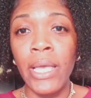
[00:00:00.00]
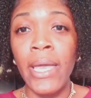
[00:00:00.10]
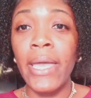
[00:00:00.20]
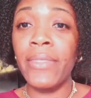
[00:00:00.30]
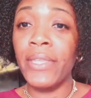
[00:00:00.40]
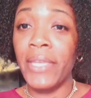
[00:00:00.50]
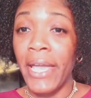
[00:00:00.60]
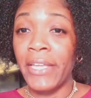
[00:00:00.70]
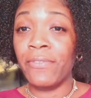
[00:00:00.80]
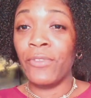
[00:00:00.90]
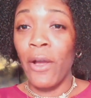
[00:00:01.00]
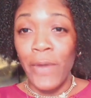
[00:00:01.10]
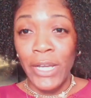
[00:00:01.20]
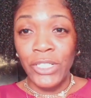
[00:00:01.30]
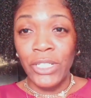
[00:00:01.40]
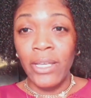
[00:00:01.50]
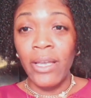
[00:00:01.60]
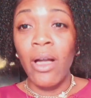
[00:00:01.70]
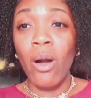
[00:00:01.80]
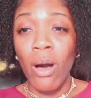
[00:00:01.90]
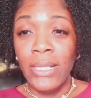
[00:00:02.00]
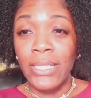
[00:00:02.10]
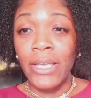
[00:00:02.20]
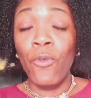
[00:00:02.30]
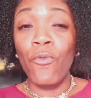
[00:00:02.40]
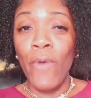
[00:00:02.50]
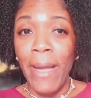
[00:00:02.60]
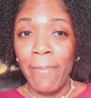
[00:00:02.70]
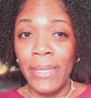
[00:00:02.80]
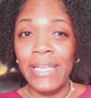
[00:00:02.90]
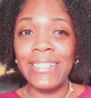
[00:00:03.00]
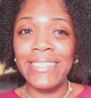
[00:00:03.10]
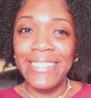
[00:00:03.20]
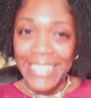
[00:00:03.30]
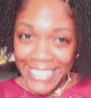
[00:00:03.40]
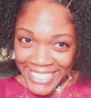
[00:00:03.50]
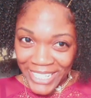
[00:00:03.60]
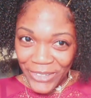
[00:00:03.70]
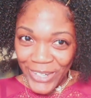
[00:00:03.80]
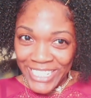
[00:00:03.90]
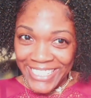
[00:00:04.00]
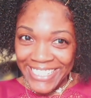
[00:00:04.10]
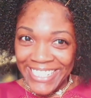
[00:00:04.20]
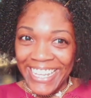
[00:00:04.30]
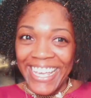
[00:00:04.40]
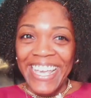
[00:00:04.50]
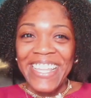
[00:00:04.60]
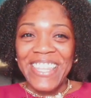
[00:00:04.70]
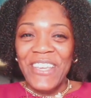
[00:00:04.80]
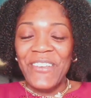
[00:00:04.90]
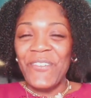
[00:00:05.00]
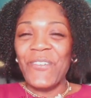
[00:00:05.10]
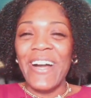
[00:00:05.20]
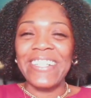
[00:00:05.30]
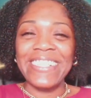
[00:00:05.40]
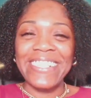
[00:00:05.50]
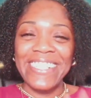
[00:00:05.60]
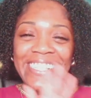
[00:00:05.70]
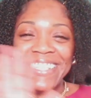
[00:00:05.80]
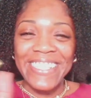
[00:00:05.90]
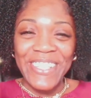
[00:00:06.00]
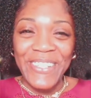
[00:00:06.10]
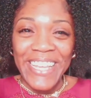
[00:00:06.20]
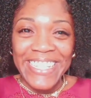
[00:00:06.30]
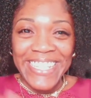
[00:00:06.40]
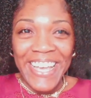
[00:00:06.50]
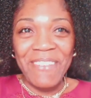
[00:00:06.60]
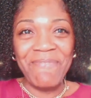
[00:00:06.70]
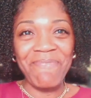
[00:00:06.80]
in the negative direction, causing rapid deceleration. Thank you for watching. See you next time.